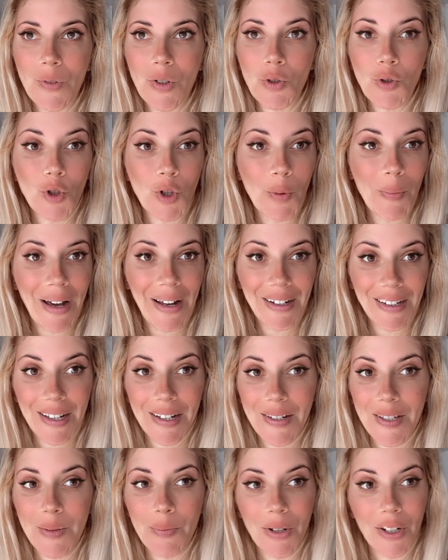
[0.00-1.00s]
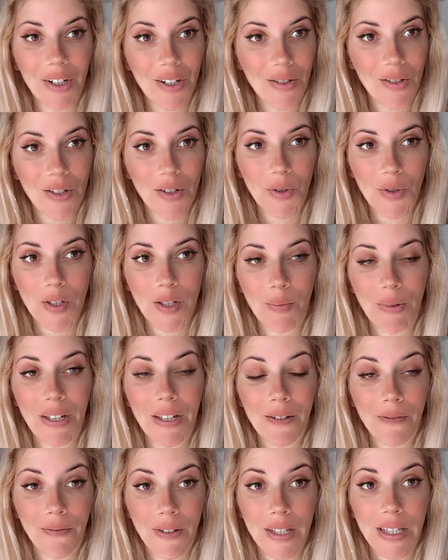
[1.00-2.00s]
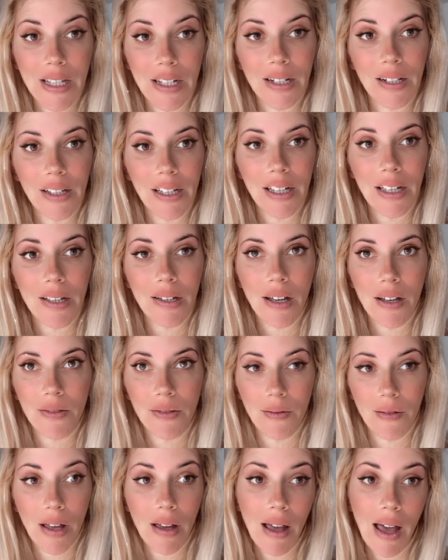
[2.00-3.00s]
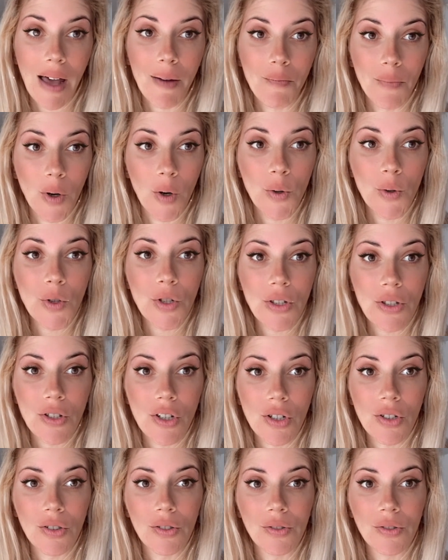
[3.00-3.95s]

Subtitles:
traumatic experience, so to speak, physically at most.